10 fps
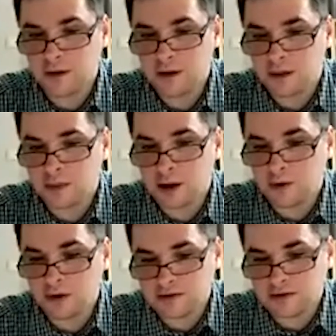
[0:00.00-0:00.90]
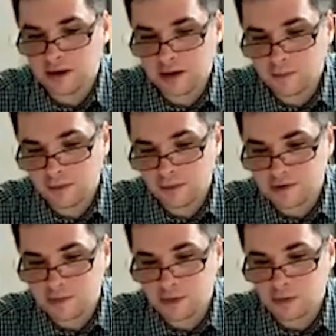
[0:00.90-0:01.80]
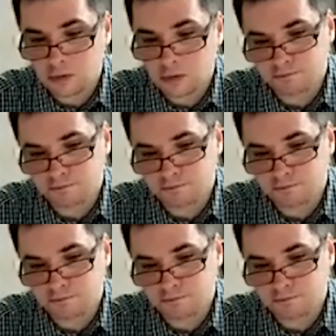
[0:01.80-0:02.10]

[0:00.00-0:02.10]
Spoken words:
Now it's impossible to